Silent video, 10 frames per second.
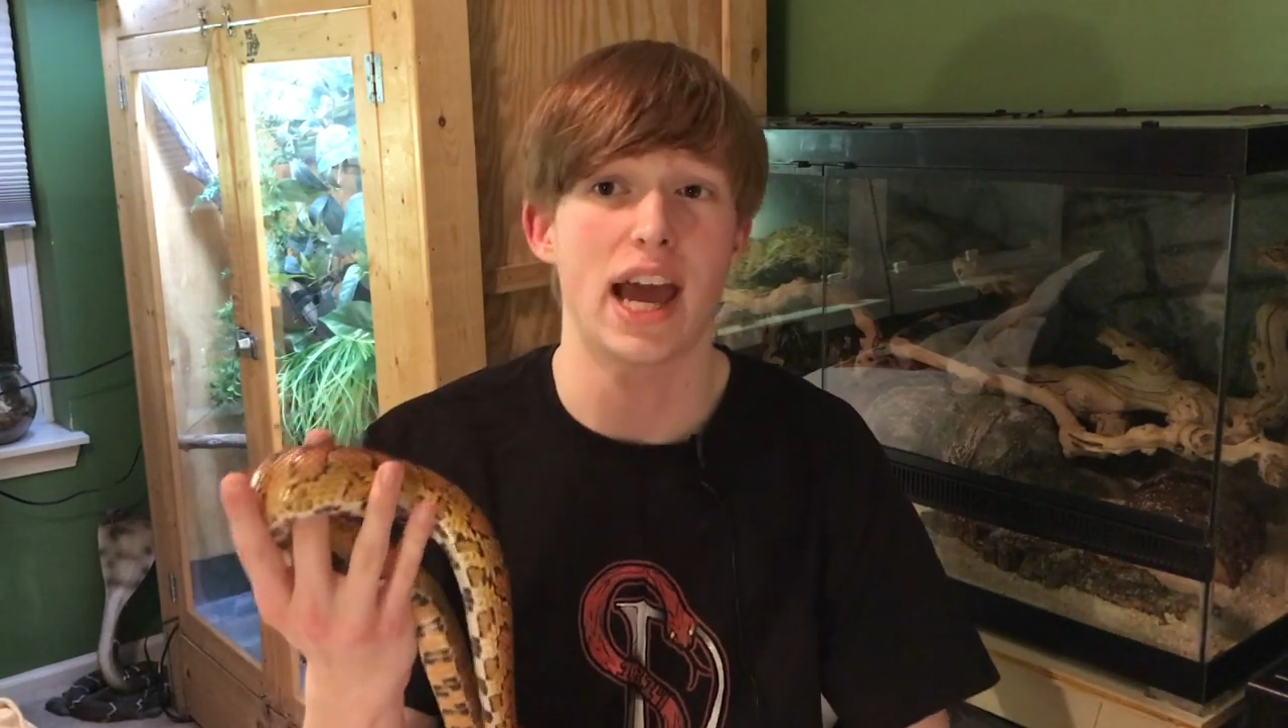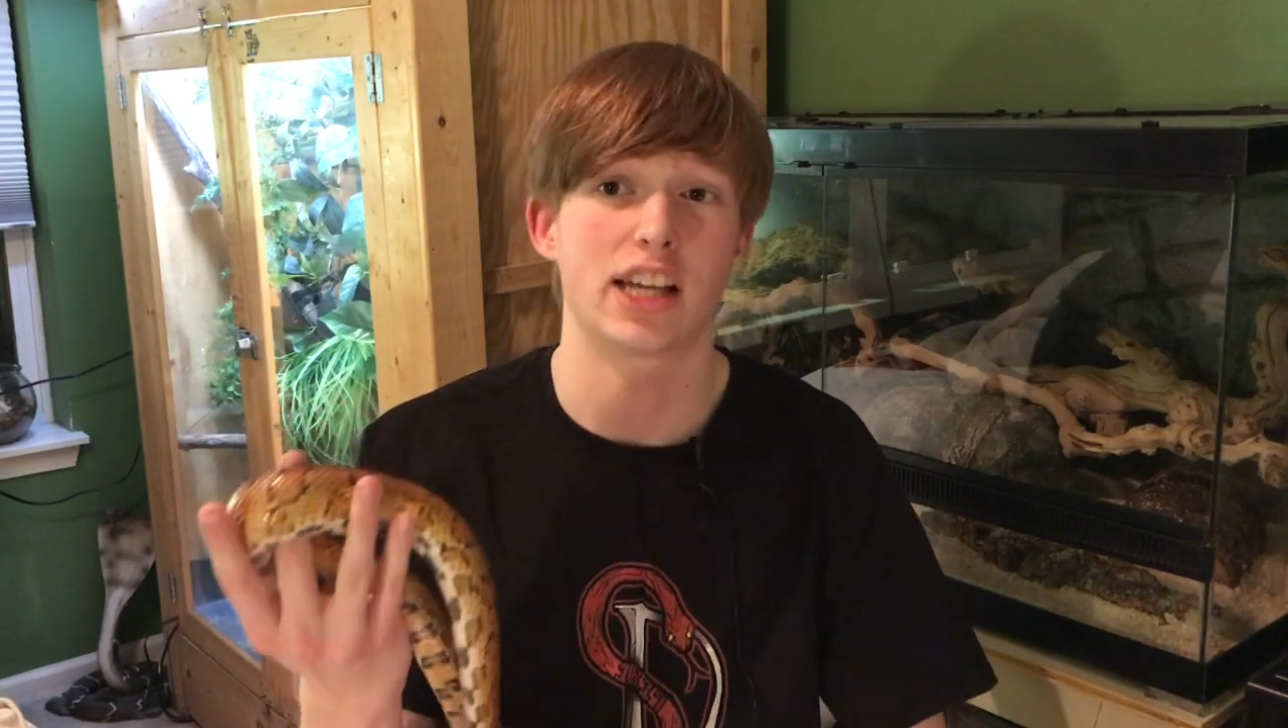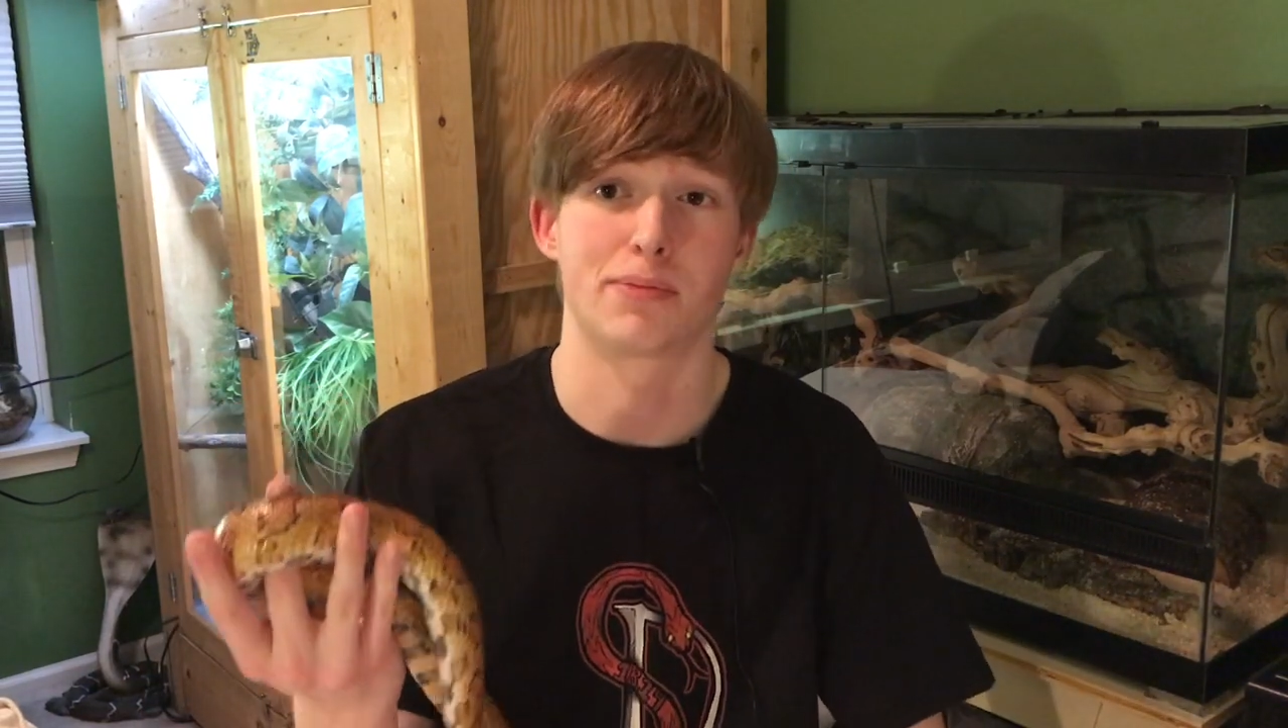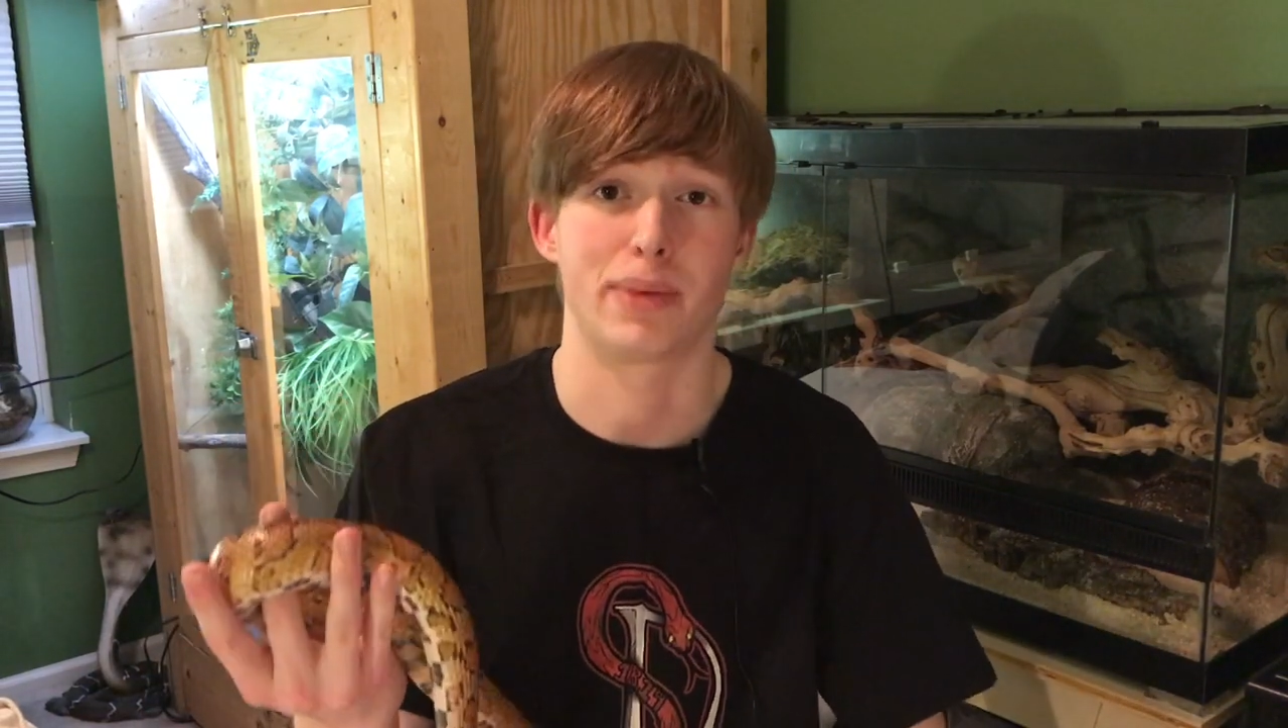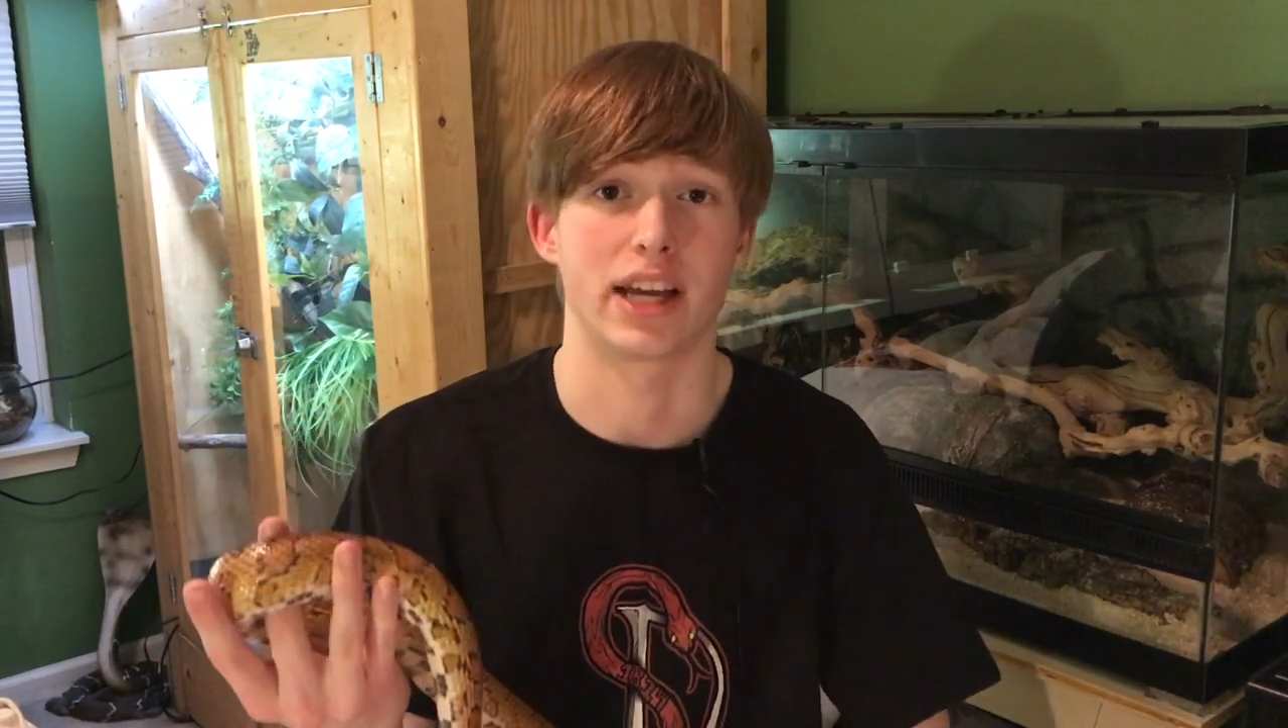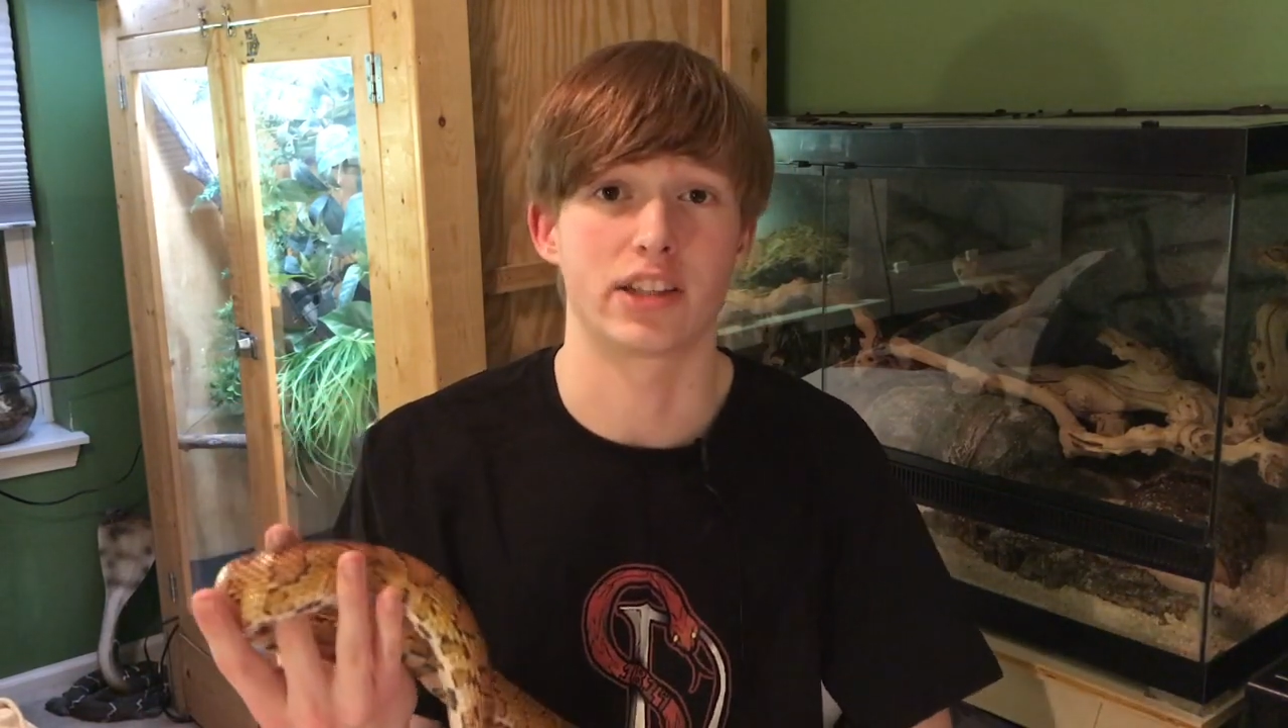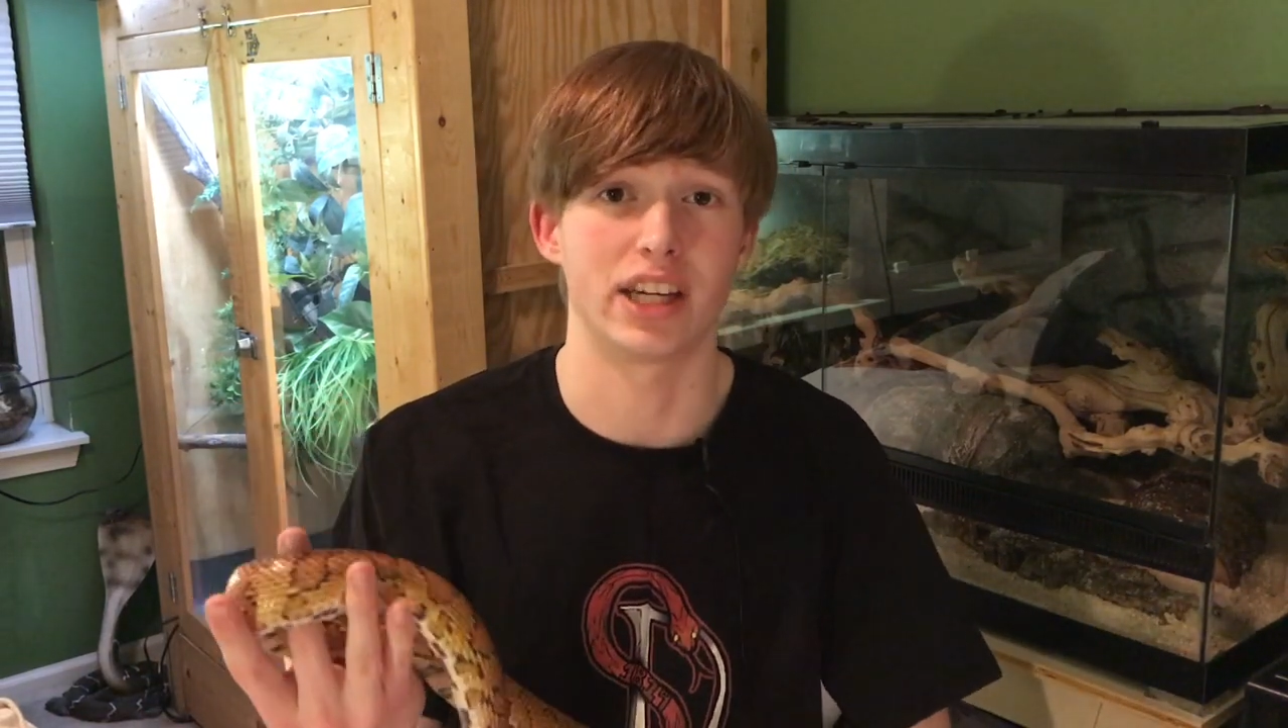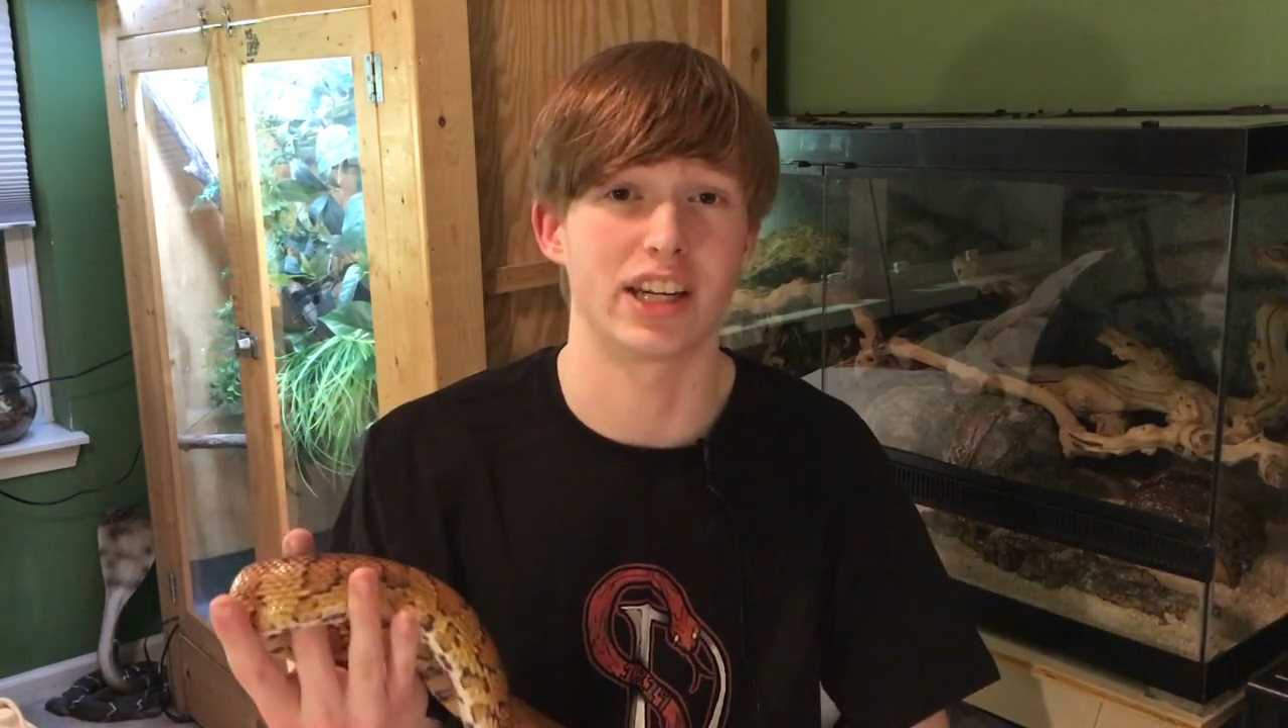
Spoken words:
aspect,